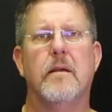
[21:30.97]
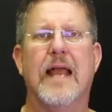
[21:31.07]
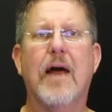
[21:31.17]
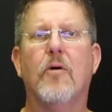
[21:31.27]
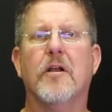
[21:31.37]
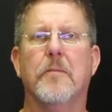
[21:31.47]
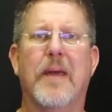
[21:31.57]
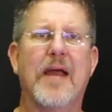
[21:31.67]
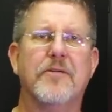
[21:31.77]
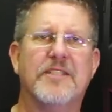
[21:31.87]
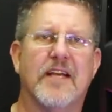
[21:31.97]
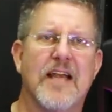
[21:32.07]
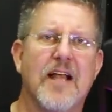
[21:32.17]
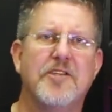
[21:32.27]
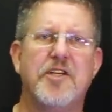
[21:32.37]
Now we're on to battery
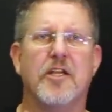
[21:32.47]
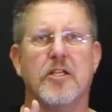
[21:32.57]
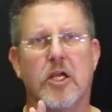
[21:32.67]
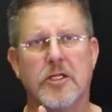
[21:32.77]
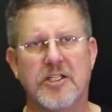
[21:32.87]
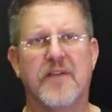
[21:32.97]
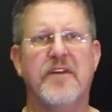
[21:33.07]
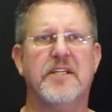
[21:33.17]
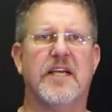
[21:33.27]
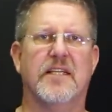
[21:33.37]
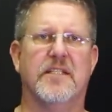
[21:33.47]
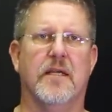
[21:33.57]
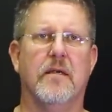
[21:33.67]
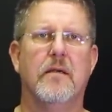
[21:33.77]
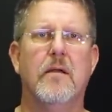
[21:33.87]
technology and longevity testing.
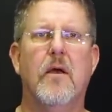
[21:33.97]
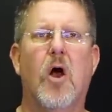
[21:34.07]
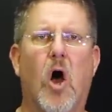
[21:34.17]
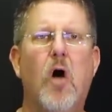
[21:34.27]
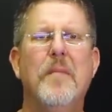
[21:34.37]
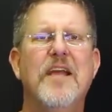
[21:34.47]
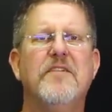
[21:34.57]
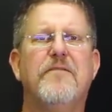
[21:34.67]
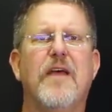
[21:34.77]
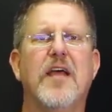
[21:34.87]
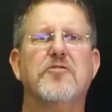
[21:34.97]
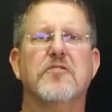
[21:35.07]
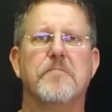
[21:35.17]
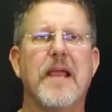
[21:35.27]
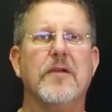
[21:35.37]
All
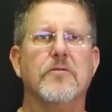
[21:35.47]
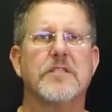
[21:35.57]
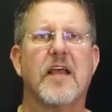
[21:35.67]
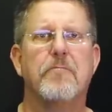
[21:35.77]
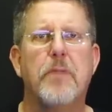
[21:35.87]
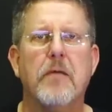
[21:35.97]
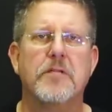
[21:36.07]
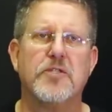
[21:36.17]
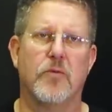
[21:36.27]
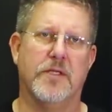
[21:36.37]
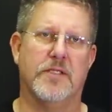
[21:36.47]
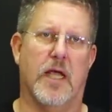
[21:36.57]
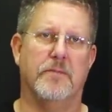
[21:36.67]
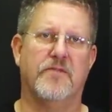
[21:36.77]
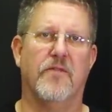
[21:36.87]
manufacturers' manuals have published
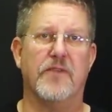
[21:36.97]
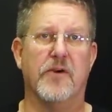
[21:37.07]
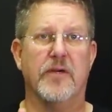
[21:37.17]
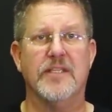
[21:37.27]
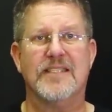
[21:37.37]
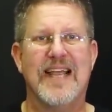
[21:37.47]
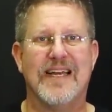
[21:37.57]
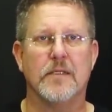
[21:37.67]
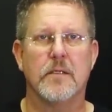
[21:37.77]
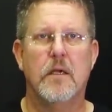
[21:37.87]
runtimes for various settings.